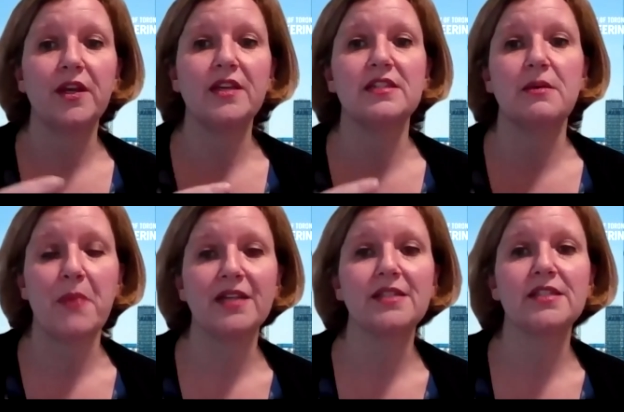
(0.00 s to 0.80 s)
is the
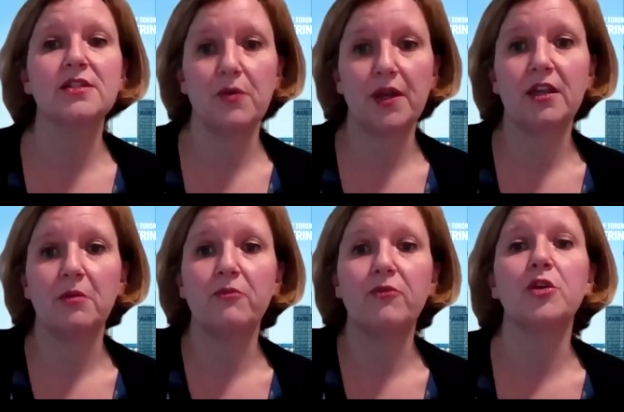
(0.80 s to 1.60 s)
best curriculum
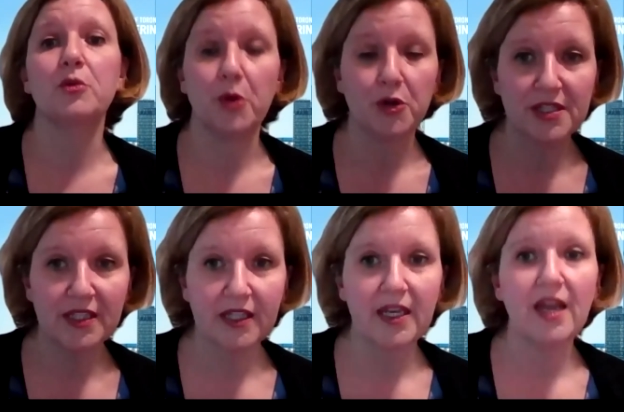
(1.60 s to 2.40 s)
for you
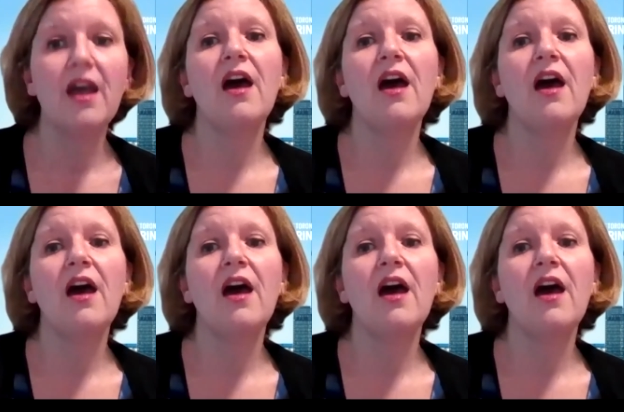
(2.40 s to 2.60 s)
personally.